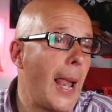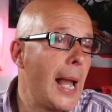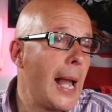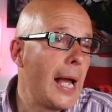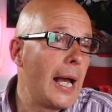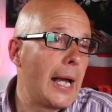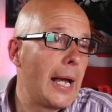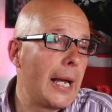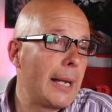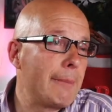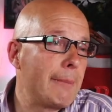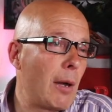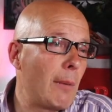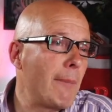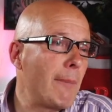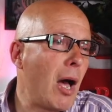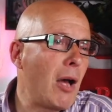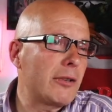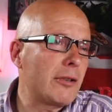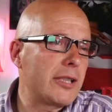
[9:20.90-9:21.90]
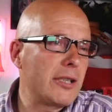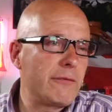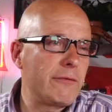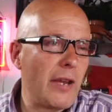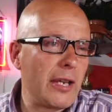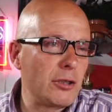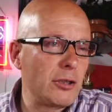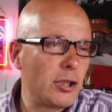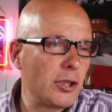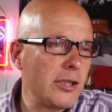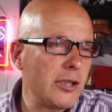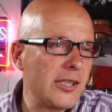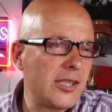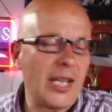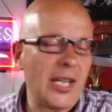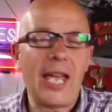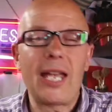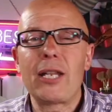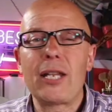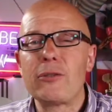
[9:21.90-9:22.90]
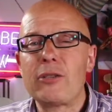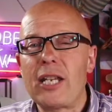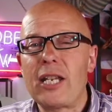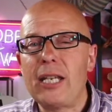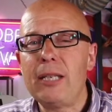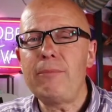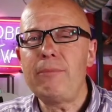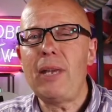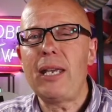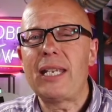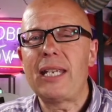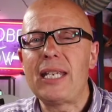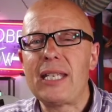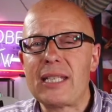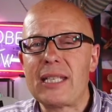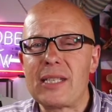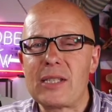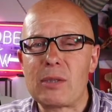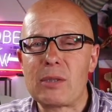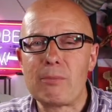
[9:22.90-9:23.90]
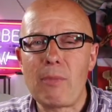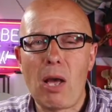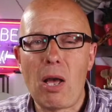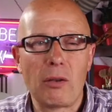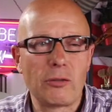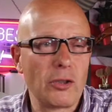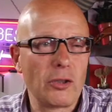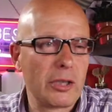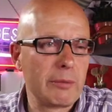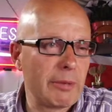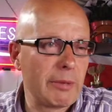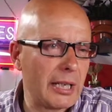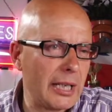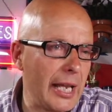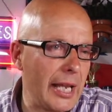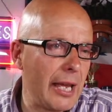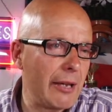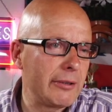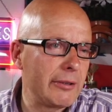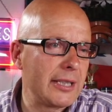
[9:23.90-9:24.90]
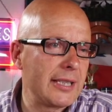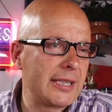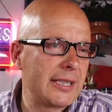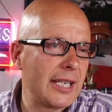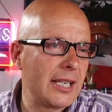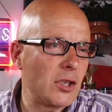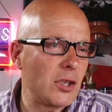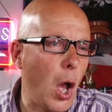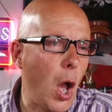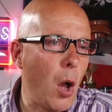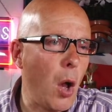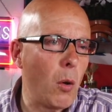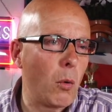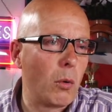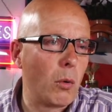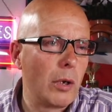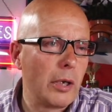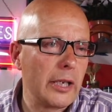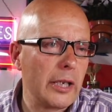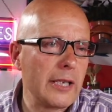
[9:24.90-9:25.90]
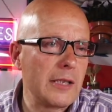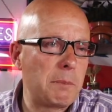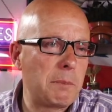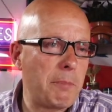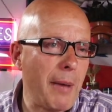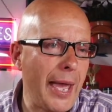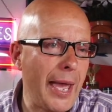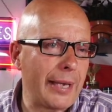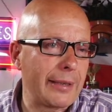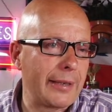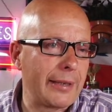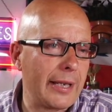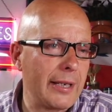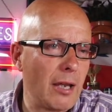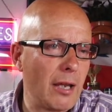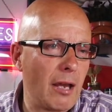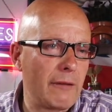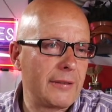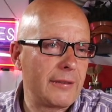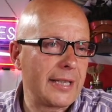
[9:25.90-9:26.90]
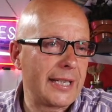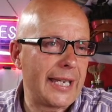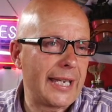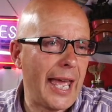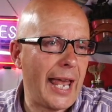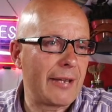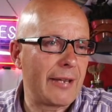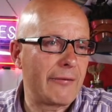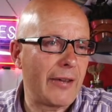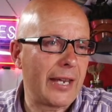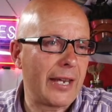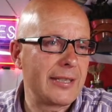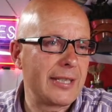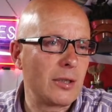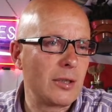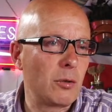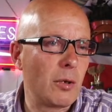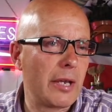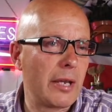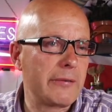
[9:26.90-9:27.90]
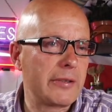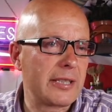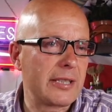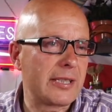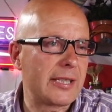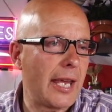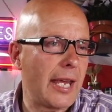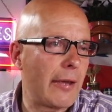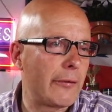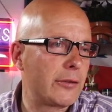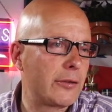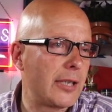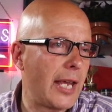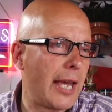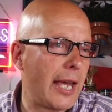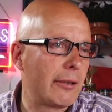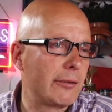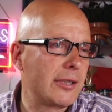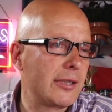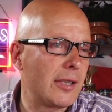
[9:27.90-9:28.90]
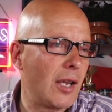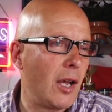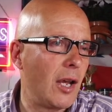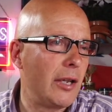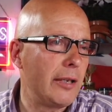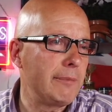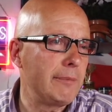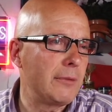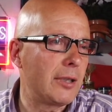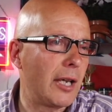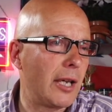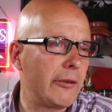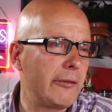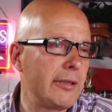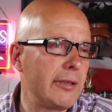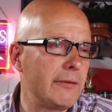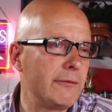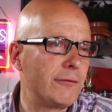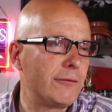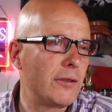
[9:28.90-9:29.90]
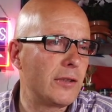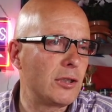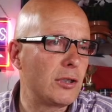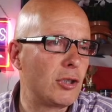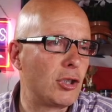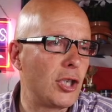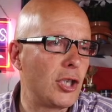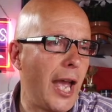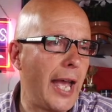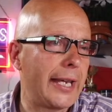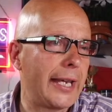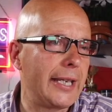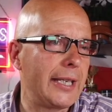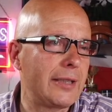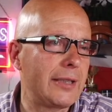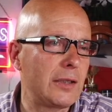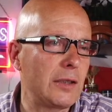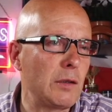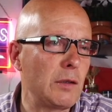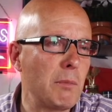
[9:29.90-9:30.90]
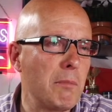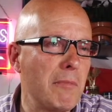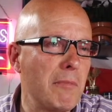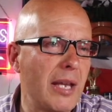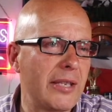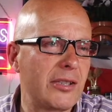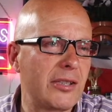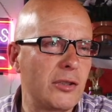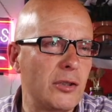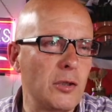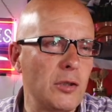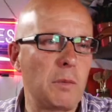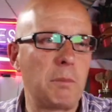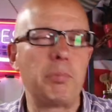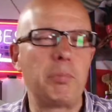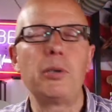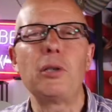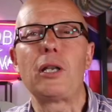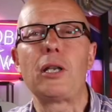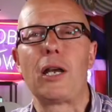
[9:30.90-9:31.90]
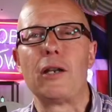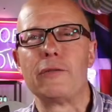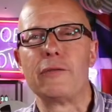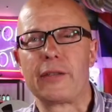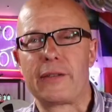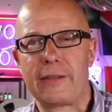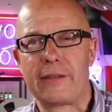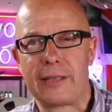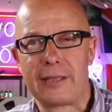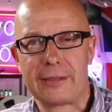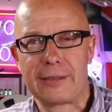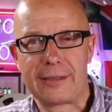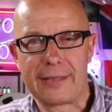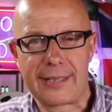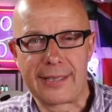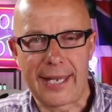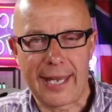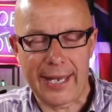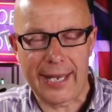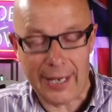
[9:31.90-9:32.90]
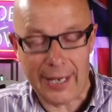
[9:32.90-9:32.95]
Mark's Adventures, hello to him. He is Mark Donnie McLeod. He says, oh, he's back then after gallivanting all over the South Downs. I'm going for the jacket and mustard pullover thing today.